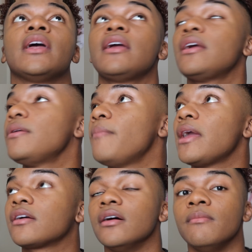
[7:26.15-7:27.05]
they
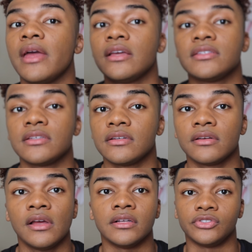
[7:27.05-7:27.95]
make
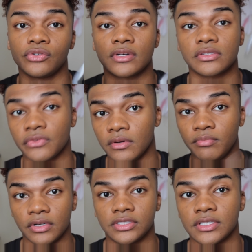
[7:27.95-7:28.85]
amazing drugstore
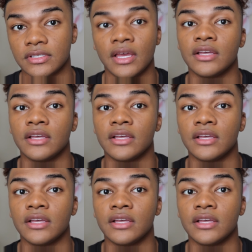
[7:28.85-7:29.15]
brushes.